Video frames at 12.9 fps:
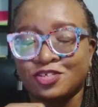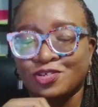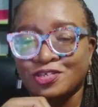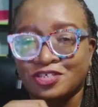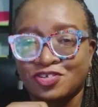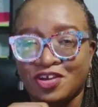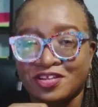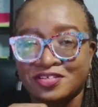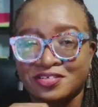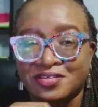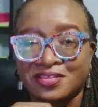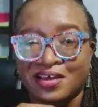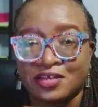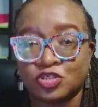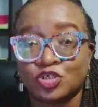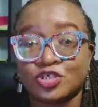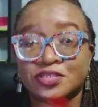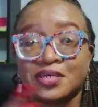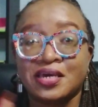that's not the strategy
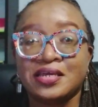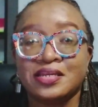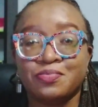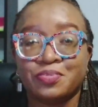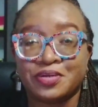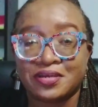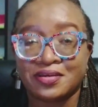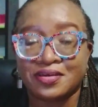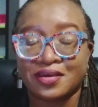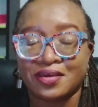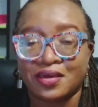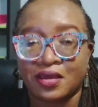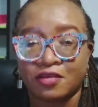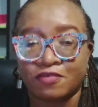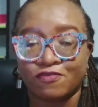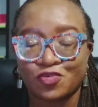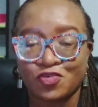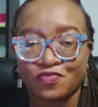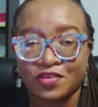that just anybody can
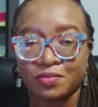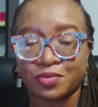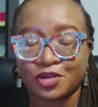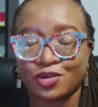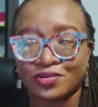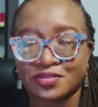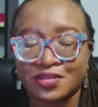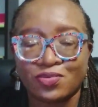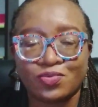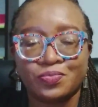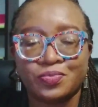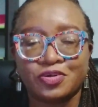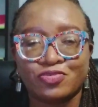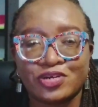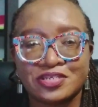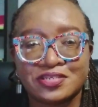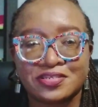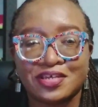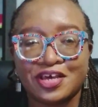get involved in, because there will be
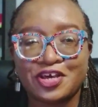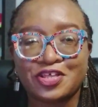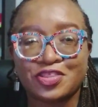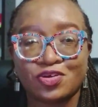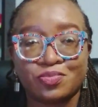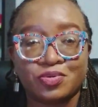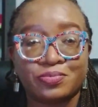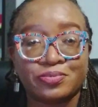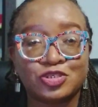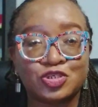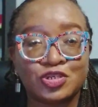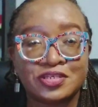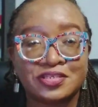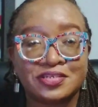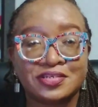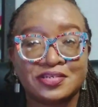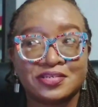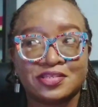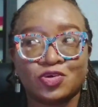risks, there'll be
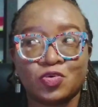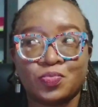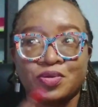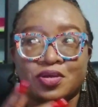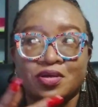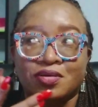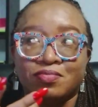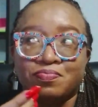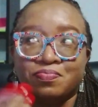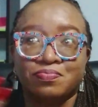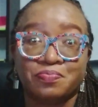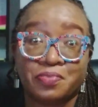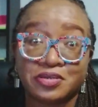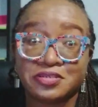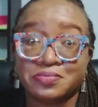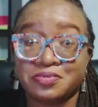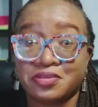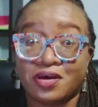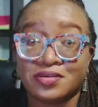opportunities, there'll be
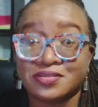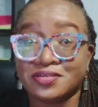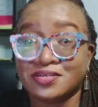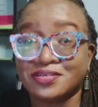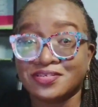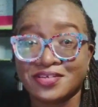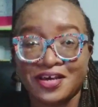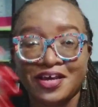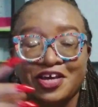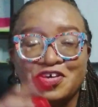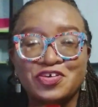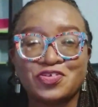possible losses,